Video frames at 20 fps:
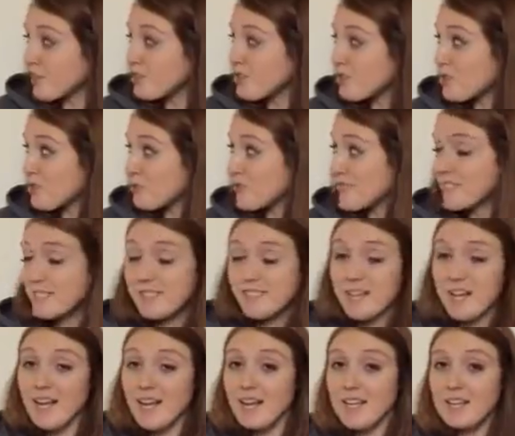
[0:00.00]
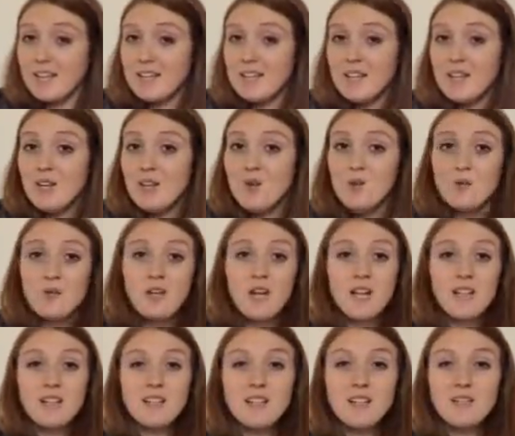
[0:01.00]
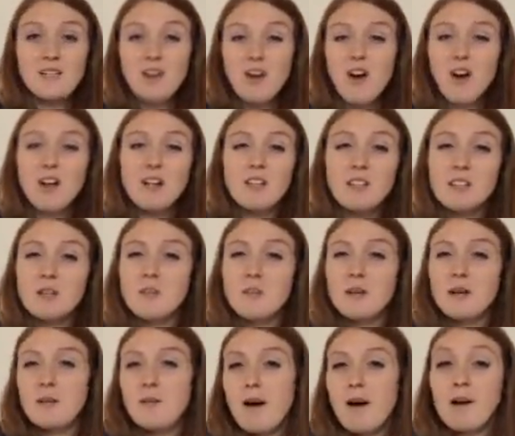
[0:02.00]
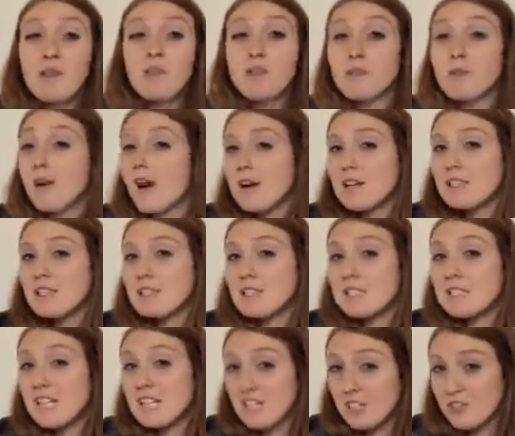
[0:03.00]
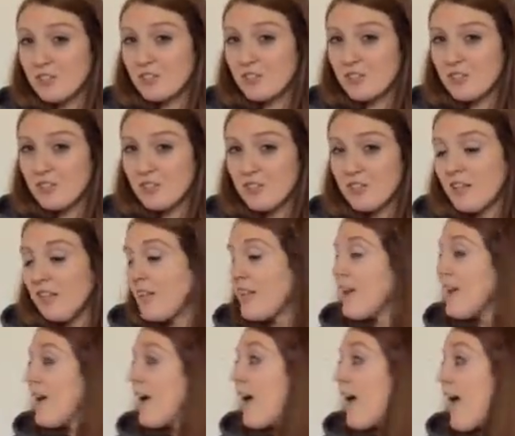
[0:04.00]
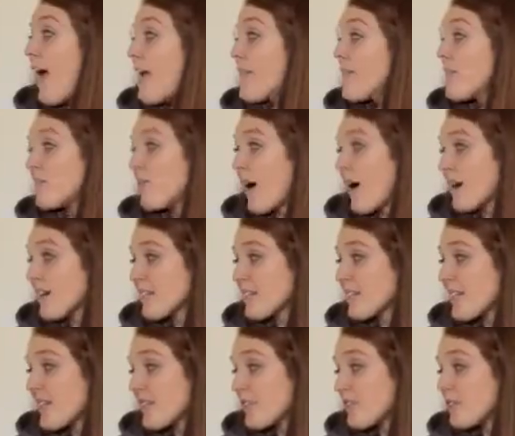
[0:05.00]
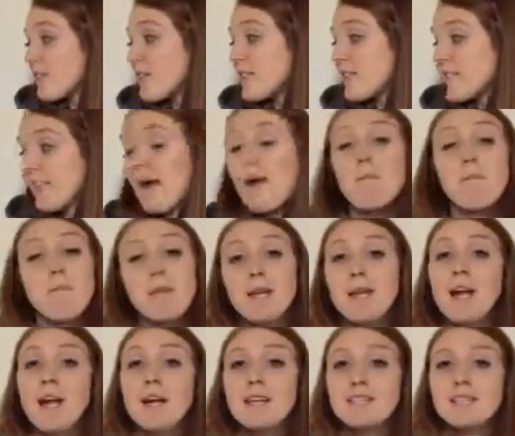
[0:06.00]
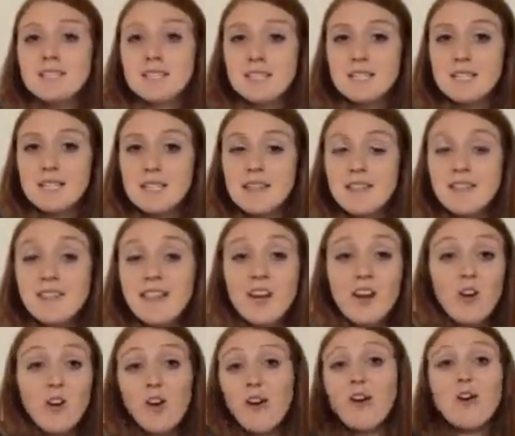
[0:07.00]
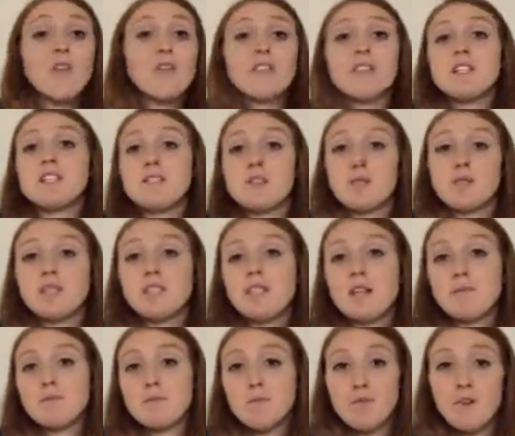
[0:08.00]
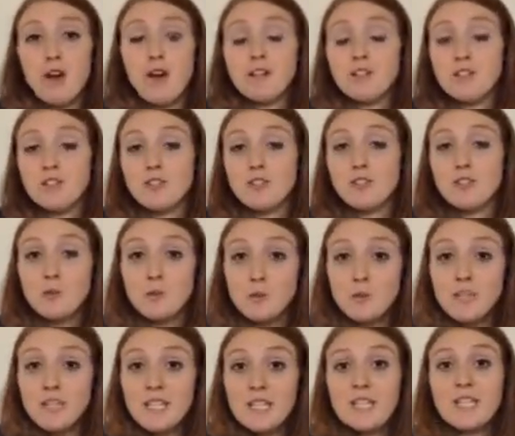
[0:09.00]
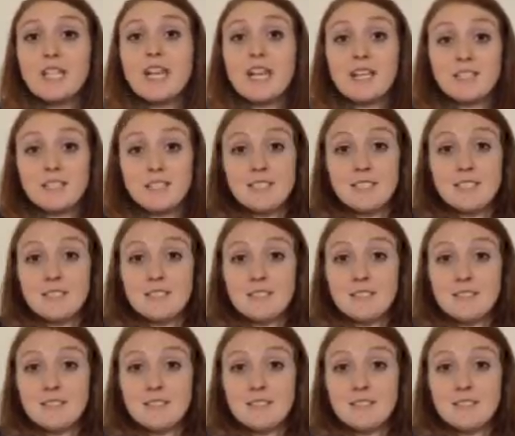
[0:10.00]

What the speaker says: So today, we're kind of going to talk a little bit about the rock cycle. And the rock cycle is that big idea that all these three types of rocks are truly connected.